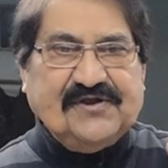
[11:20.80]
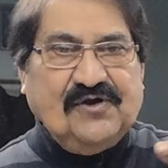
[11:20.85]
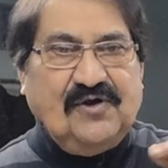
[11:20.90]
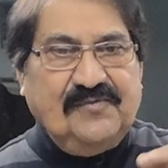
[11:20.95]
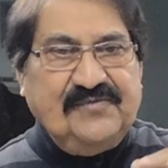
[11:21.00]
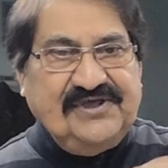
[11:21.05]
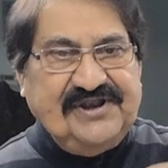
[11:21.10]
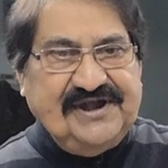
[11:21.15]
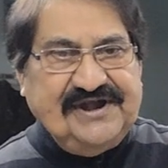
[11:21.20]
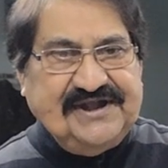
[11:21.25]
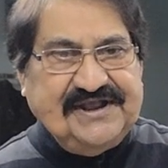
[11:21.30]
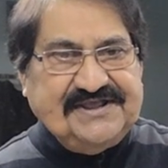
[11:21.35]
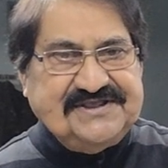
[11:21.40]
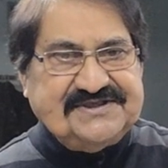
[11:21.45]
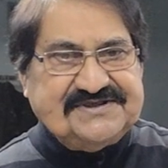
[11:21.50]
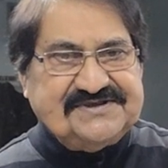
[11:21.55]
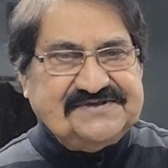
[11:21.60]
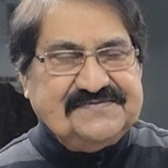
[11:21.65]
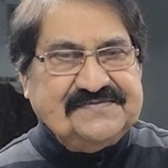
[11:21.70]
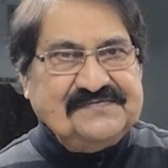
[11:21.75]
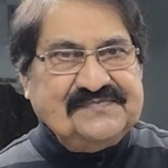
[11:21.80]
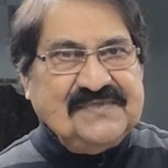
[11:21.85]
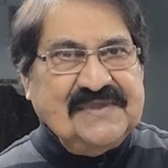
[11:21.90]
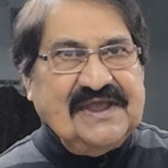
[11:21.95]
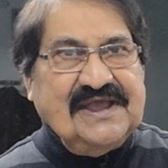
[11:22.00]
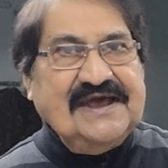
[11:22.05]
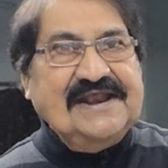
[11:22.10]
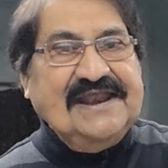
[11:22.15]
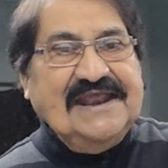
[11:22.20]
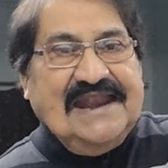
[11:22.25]
for communities
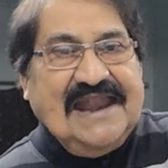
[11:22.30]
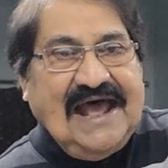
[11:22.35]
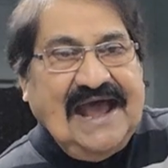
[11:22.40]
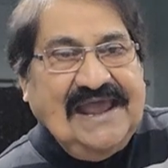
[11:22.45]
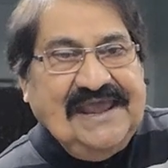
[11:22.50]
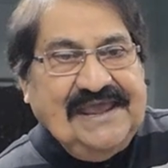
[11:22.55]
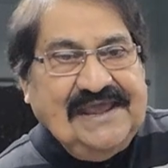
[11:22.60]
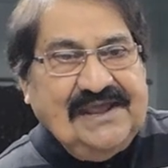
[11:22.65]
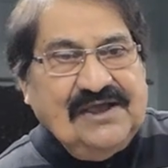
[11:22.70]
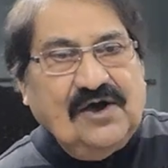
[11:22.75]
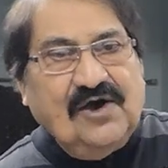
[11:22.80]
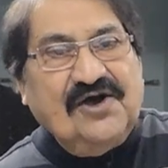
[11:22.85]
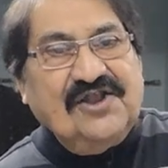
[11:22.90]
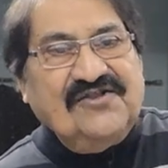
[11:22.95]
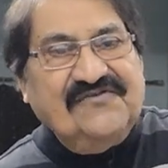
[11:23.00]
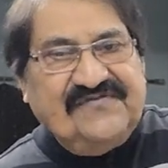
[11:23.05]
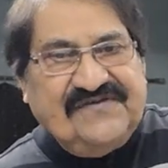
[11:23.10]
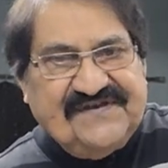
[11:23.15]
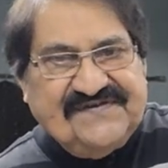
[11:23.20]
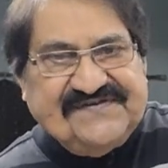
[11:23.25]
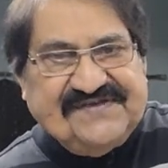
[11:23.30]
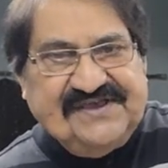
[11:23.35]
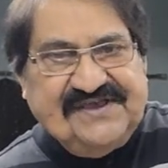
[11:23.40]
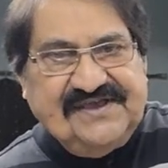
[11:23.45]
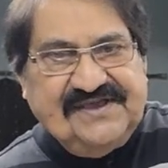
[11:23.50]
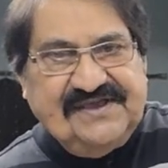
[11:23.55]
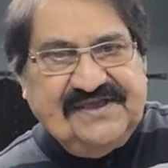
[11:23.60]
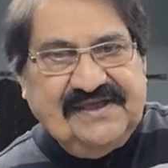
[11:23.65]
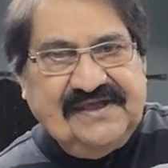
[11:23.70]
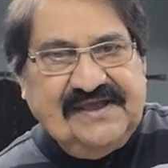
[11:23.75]
relying on
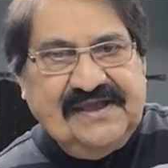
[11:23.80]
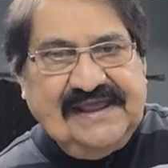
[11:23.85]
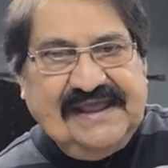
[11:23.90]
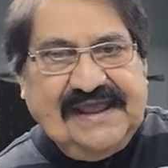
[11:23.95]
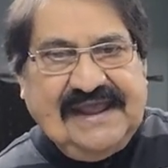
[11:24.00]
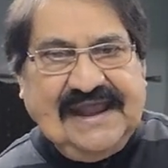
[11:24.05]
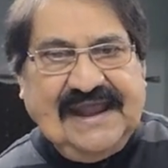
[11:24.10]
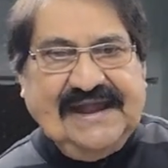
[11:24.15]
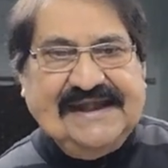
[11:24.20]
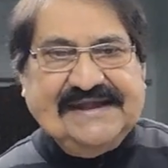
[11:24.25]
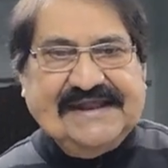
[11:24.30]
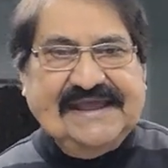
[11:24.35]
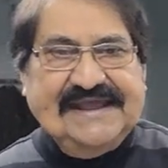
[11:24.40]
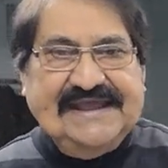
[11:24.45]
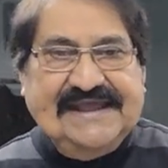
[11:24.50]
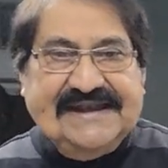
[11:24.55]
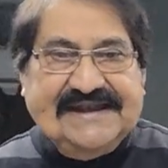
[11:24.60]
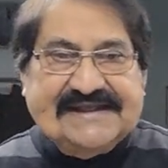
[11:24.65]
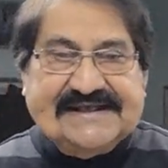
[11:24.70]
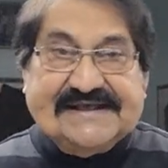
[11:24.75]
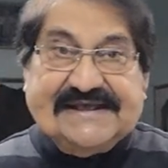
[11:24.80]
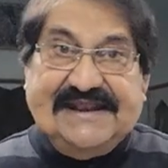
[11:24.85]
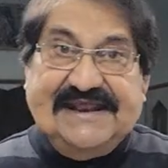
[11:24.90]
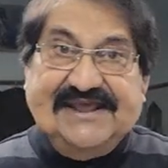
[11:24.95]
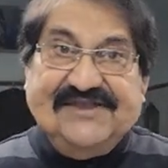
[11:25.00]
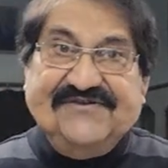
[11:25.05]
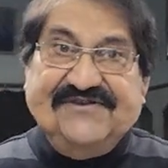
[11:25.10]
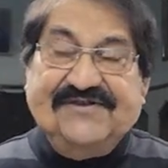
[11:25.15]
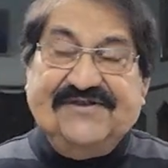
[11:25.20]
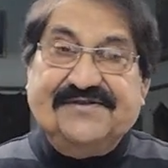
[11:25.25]
fishing and
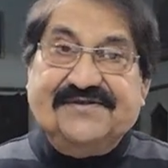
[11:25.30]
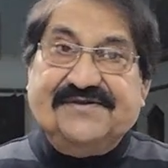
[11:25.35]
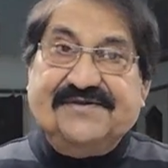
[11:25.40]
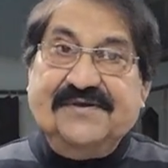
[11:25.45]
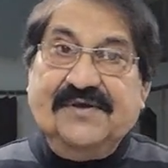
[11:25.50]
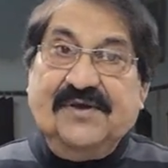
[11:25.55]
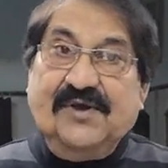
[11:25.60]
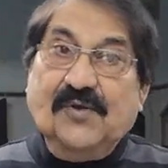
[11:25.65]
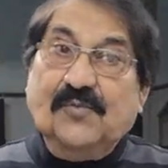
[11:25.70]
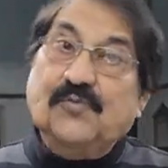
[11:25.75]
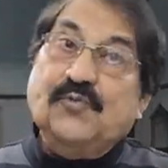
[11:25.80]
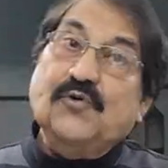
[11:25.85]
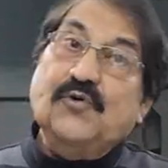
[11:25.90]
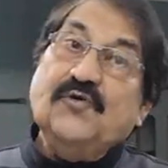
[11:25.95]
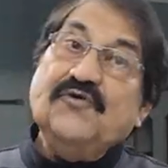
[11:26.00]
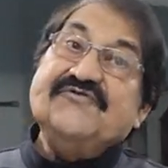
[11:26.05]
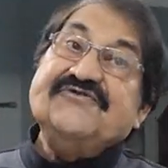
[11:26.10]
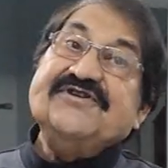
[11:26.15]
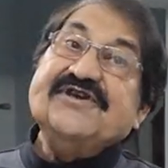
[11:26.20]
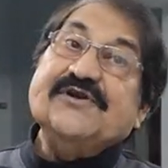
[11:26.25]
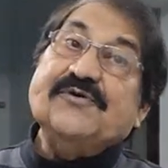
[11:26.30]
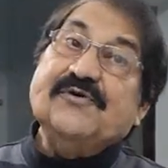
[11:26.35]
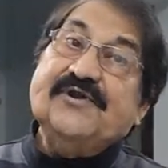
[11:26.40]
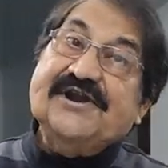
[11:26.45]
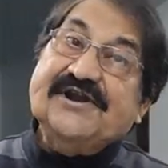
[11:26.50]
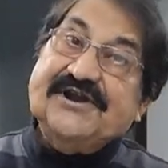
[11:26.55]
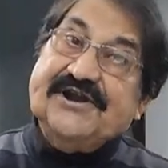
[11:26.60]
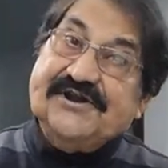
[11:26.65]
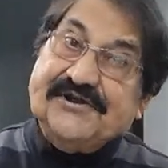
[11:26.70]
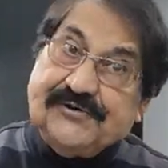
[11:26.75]
increased food
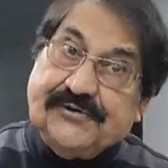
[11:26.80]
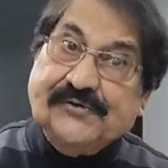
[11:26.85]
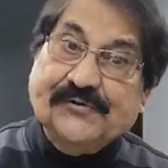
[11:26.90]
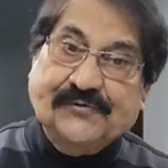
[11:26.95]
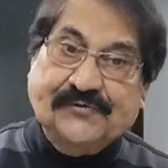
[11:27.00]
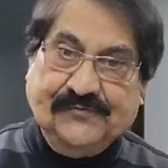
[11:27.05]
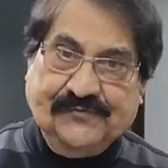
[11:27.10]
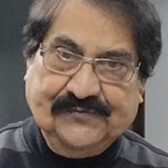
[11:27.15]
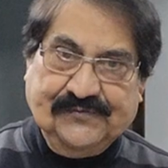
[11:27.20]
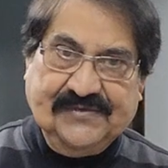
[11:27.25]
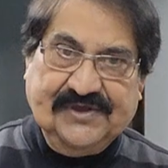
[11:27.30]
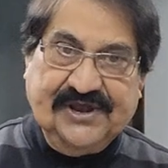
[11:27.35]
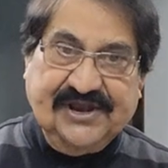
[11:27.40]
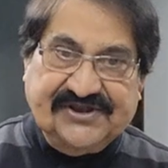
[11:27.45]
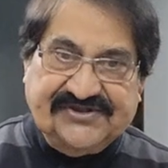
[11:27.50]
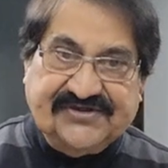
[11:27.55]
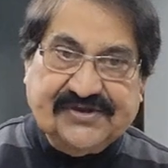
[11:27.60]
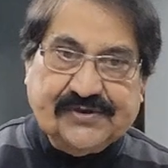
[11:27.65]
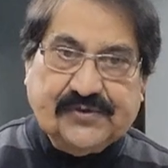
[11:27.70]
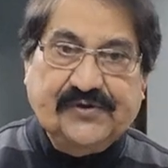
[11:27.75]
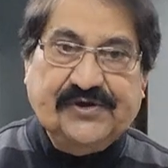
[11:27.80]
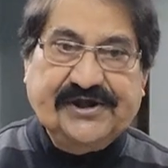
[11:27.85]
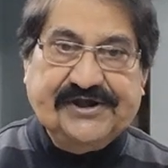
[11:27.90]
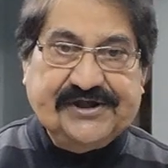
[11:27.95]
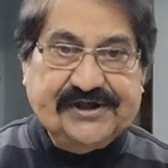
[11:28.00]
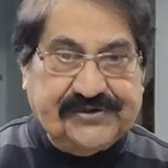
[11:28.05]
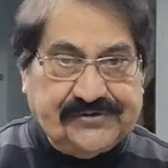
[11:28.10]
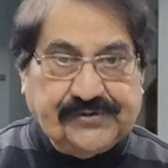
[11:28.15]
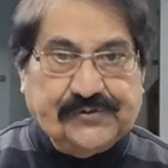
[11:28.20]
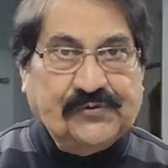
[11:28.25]

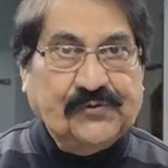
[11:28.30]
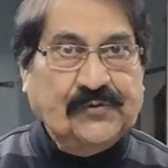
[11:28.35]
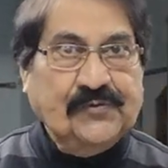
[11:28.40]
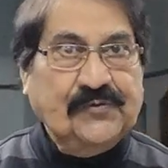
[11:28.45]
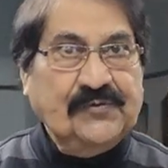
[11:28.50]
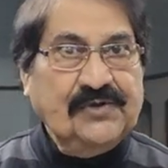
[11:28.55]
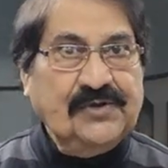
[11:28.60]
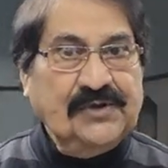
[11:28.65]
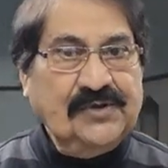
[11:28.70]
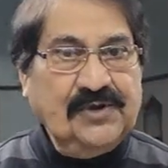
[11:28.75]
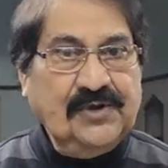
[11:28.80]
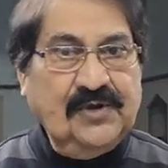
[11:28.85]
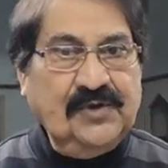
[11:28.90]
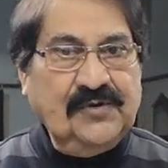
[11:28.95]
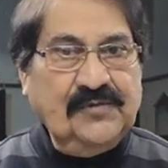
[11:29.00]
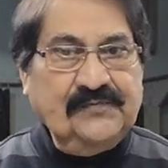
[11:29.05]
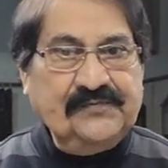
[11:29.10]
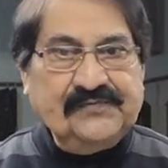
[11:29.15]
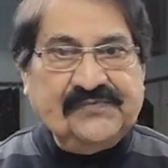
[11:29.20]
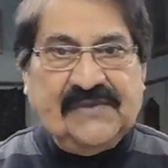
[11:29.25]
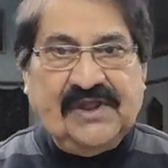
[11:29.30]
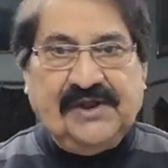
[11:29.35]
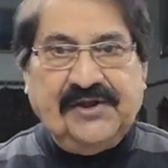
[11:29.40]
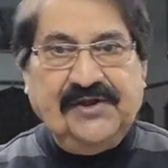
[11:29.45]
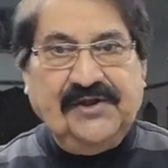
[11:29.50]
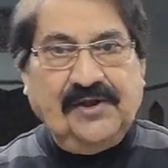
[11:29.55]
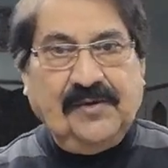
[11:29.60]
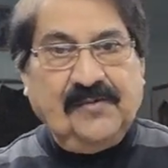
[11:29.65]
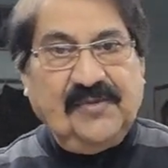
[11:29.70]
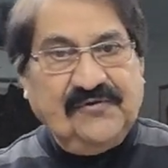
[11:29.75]
insecurity too.
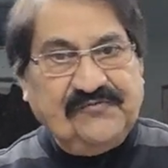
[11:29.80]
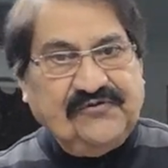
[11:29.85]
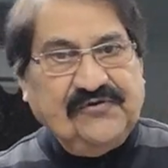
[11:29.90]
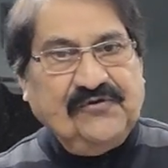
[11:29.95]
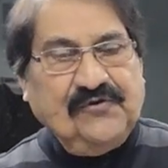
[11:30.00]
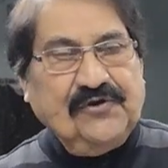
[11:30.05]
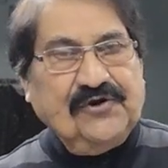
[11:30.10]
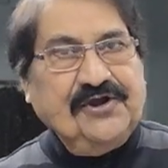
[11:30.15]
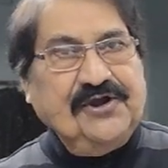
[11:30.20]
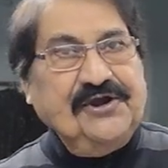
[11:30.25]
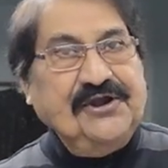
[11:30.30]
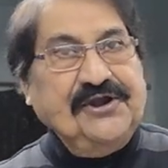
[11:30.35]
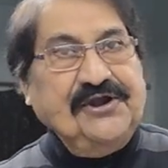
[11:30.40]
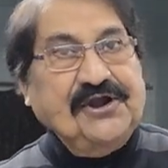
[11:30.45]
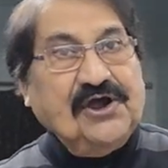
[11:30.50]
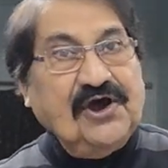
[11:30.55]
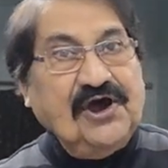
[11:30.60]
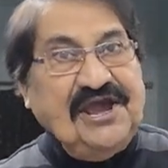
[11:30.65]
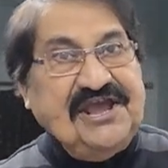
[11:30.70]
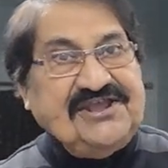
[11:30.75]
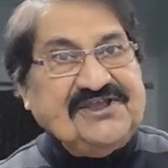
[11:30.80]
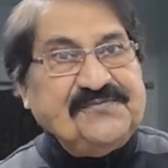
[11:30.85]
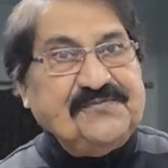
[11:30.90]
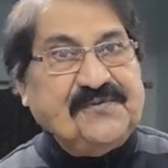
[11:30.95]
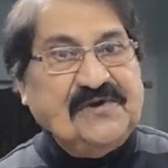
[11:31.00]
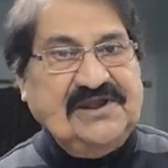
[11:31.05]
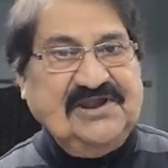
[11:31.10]
Number four, noise